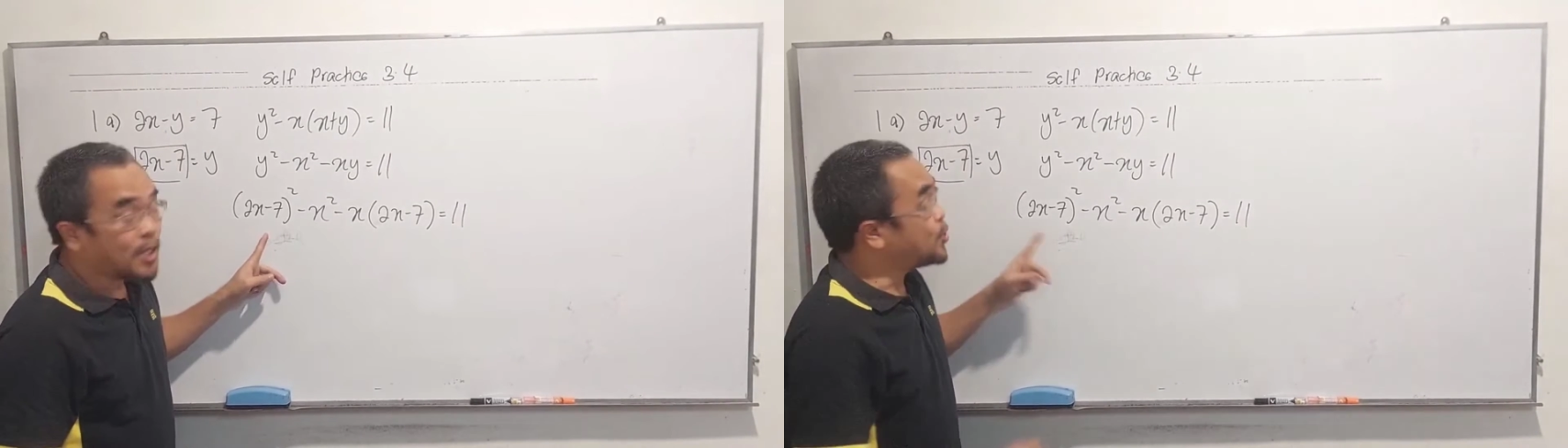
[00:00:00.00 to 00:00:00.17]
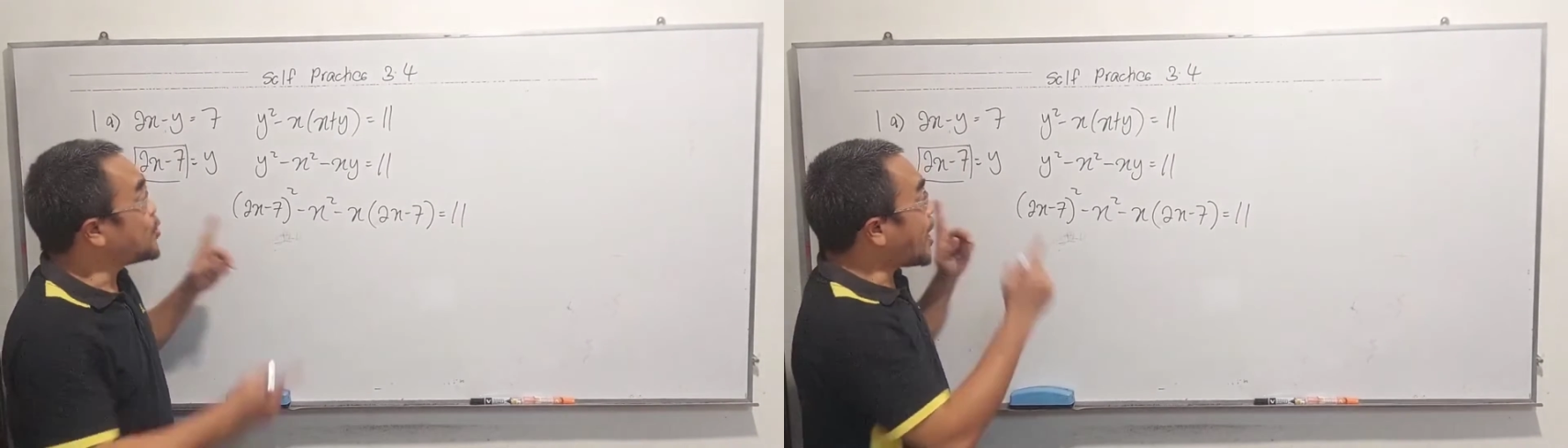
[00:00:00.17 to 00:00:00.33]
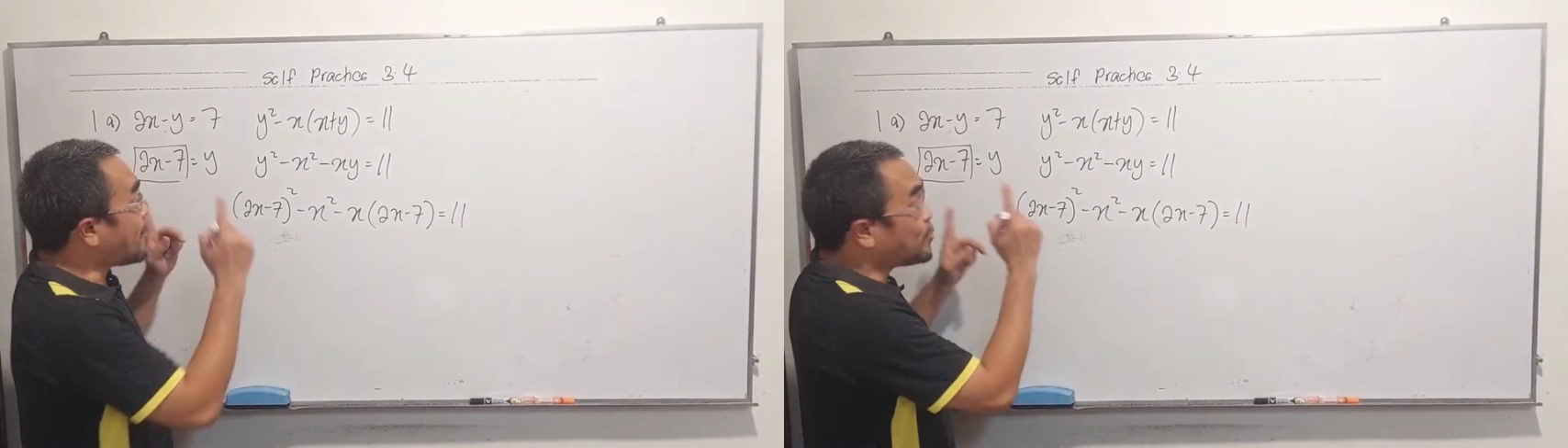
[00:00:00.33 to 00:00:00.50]

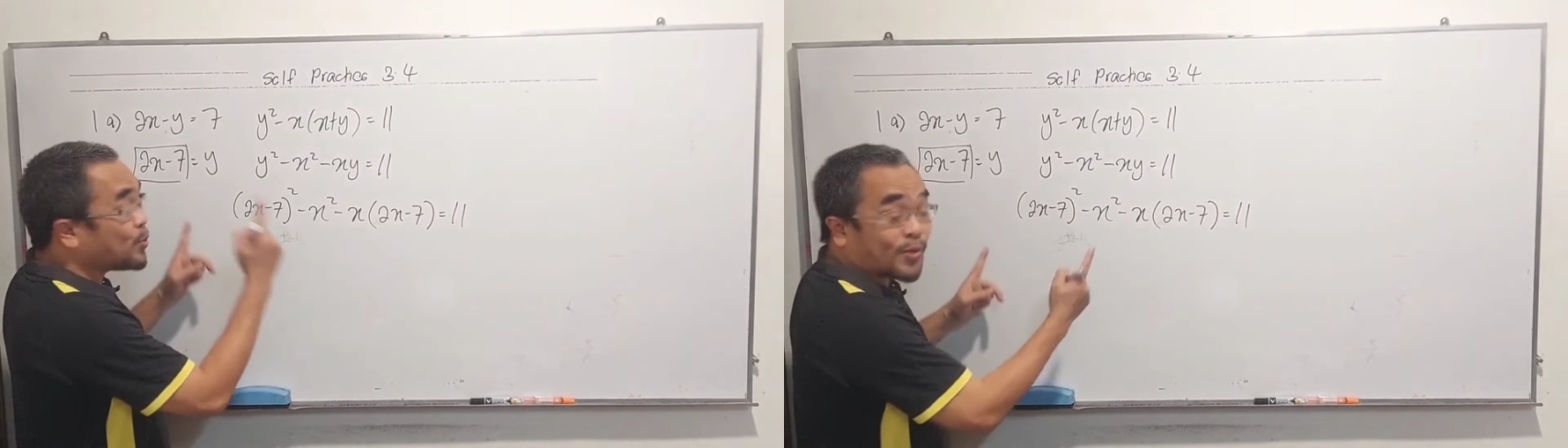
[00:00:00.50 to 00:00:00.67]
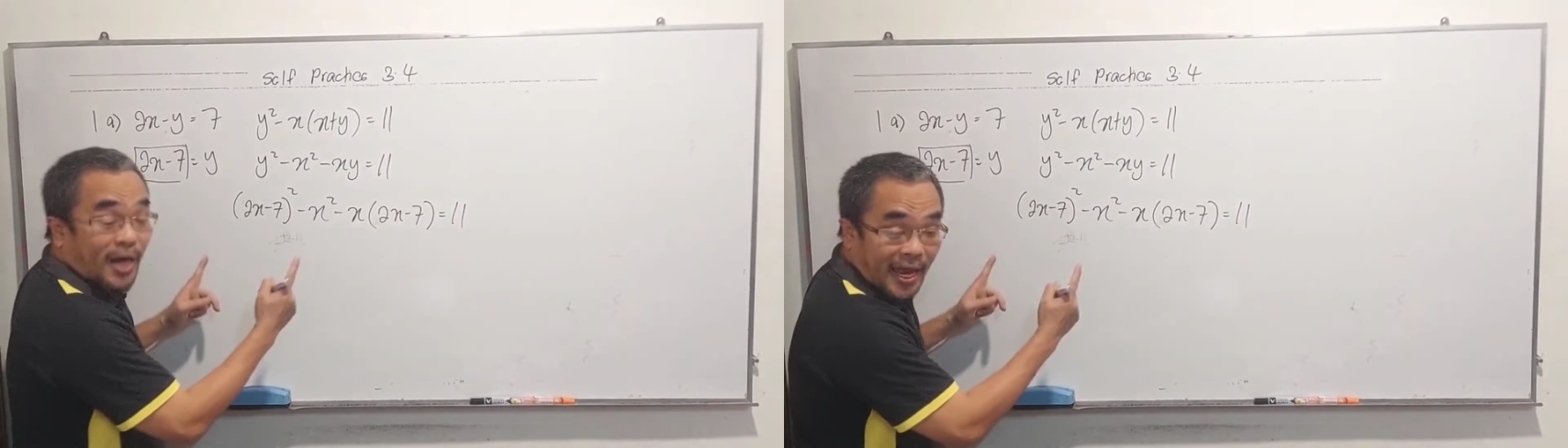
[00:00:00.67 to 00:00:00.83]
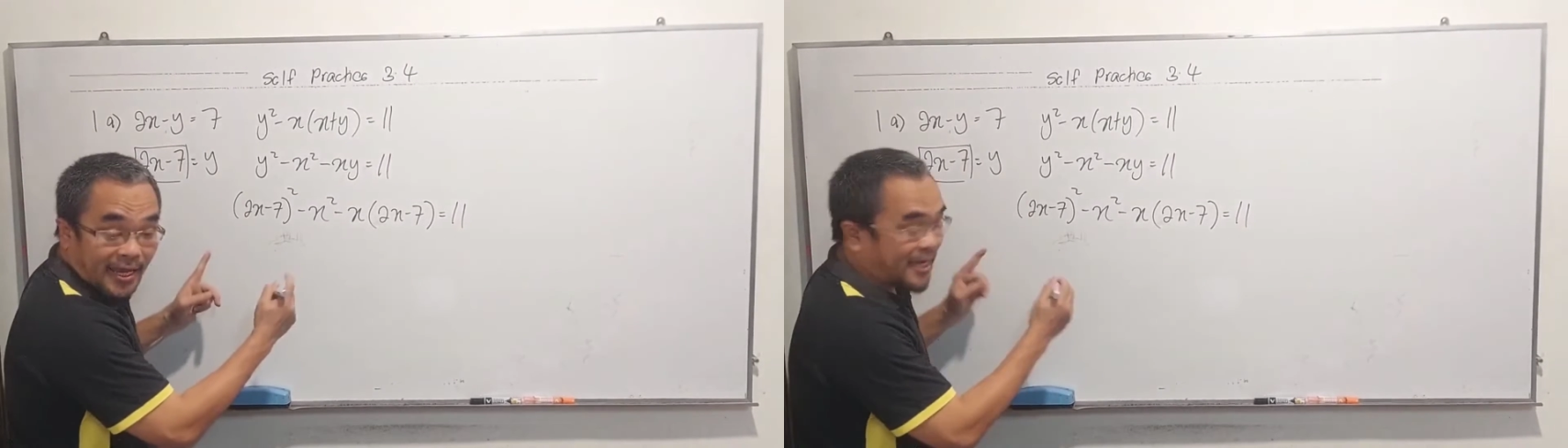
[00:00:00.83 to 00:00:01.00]
You have to
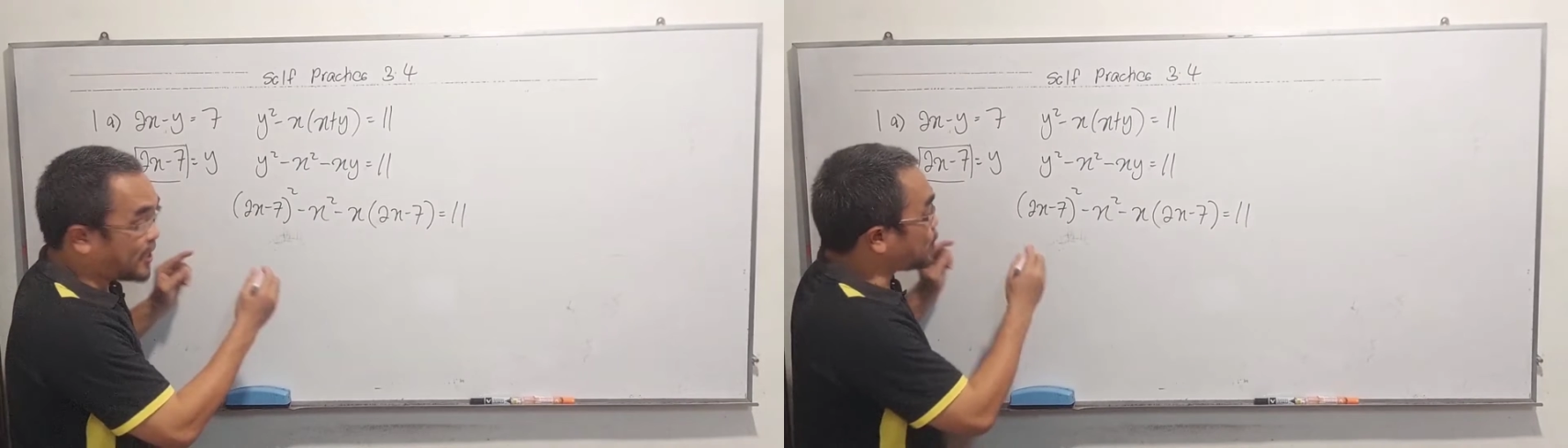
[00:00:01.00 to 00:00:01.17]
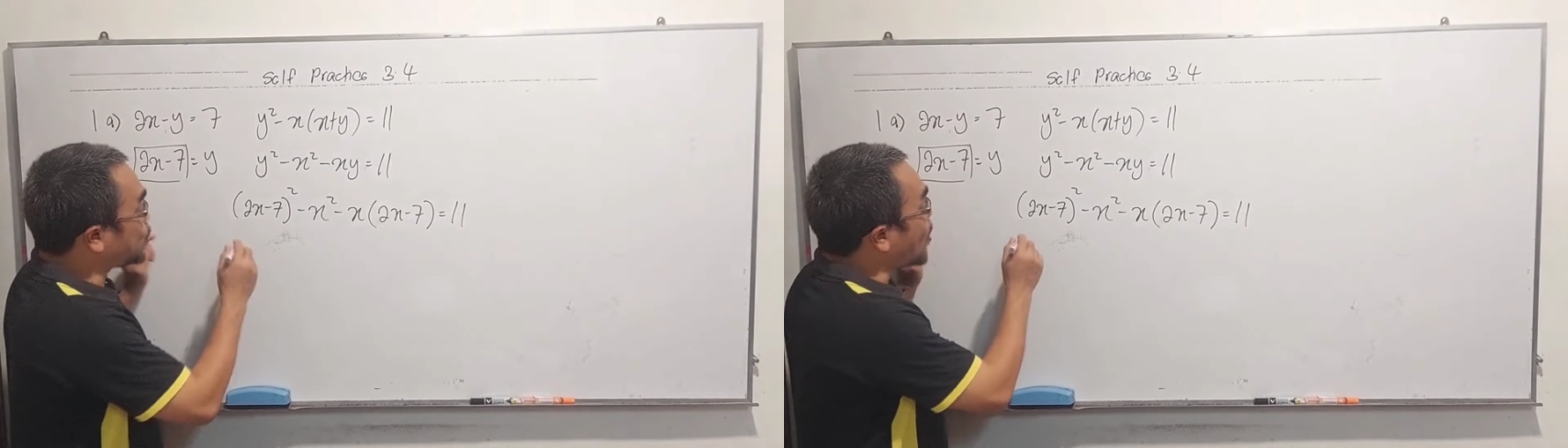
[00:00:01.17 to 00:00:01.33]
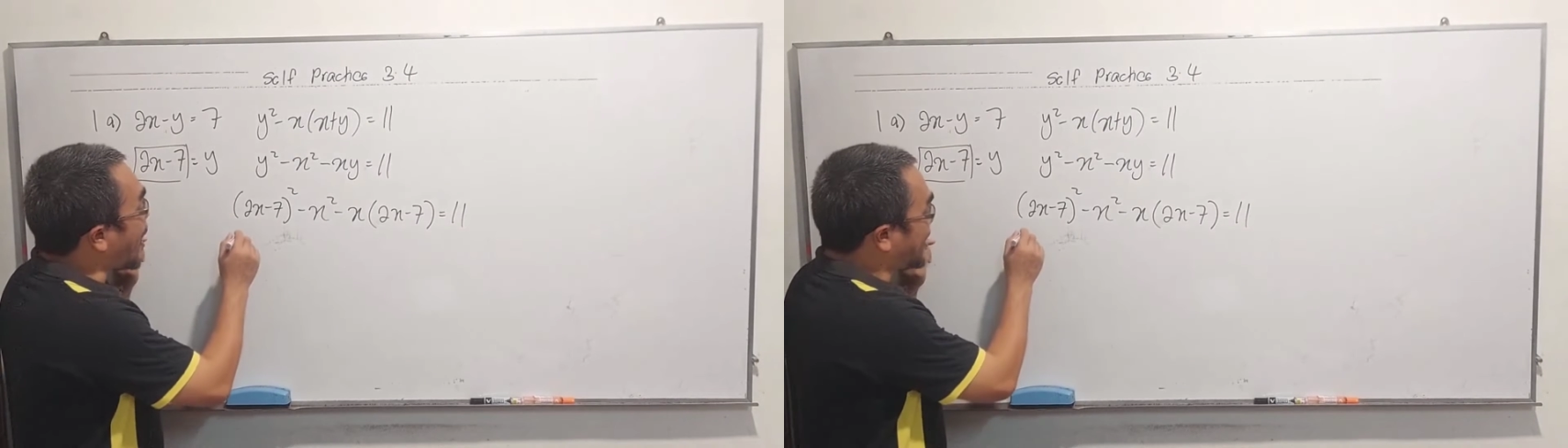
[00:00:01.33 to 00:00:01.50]
write
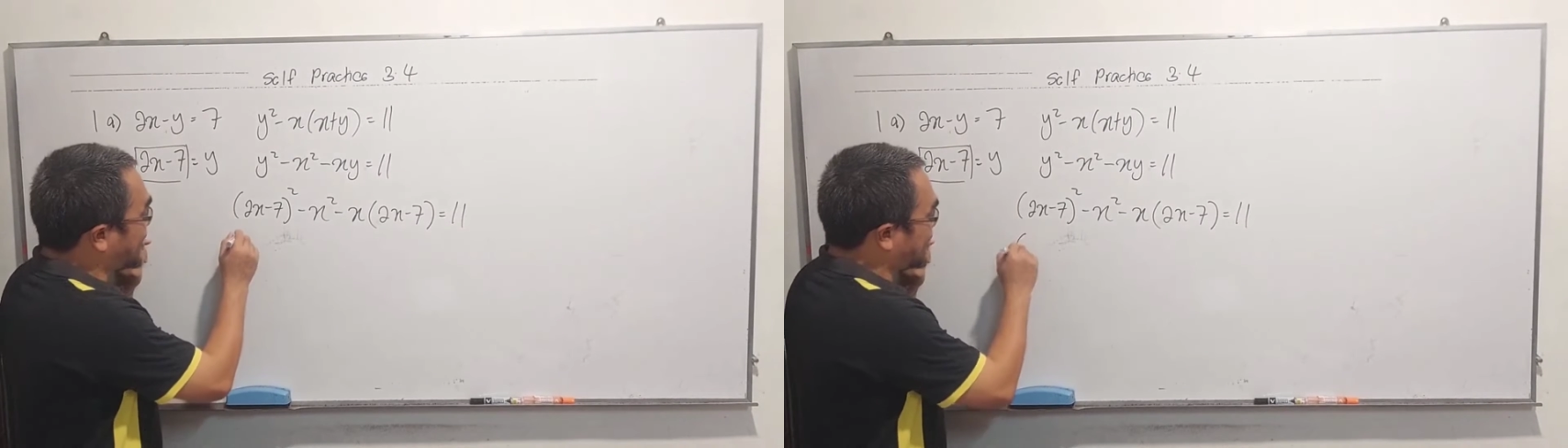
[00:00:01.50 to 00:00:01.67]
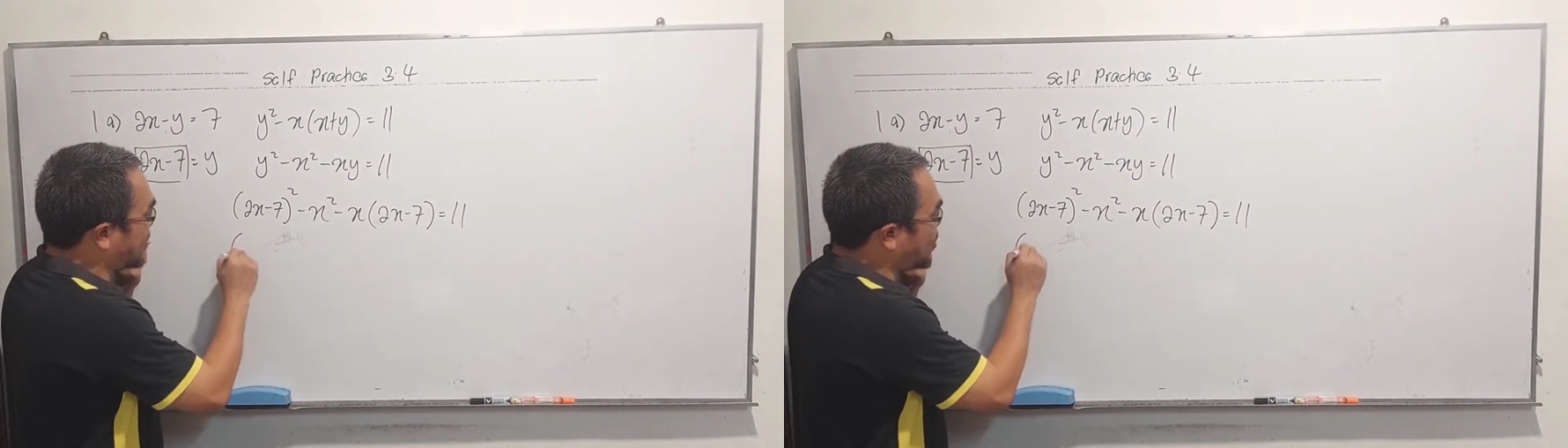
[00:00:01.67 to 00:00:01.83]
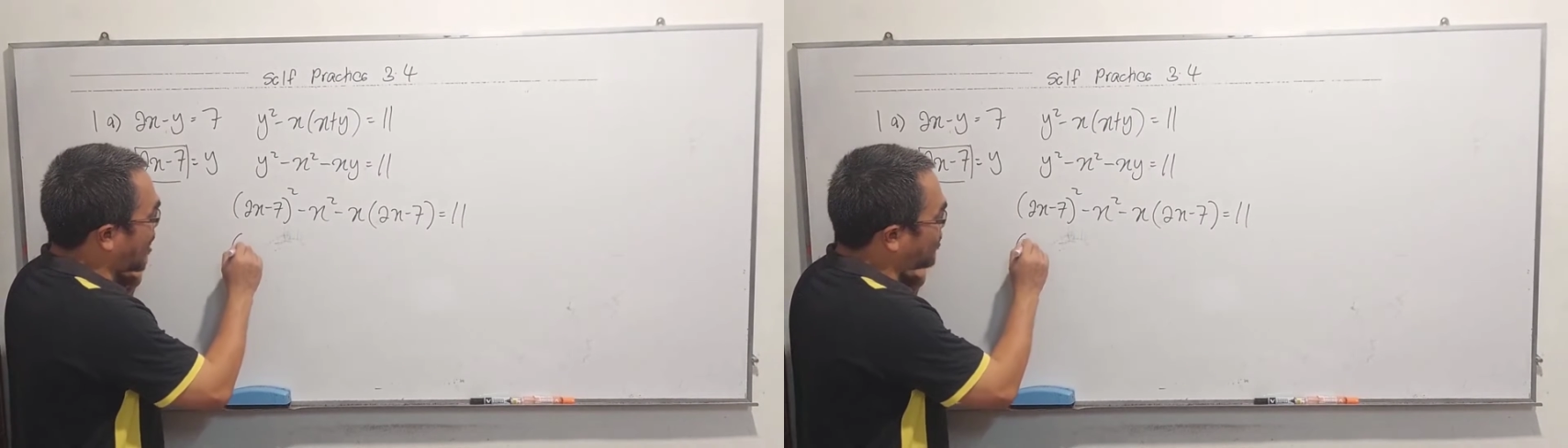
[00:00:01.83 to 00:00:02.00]

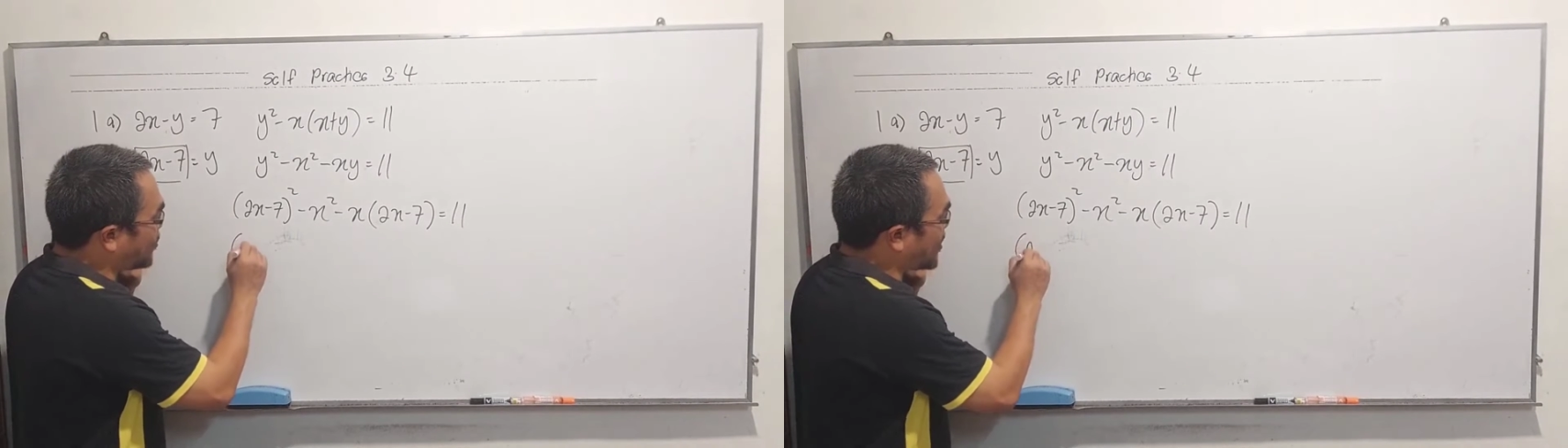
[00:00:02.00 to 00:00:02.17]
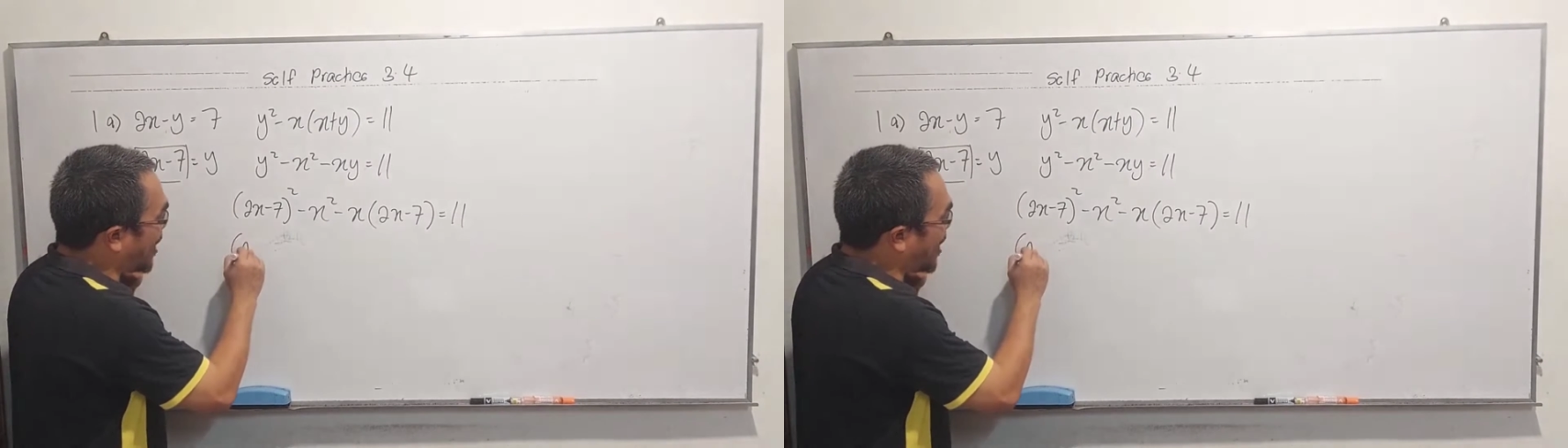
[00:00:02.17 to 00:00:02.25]
twice. You have to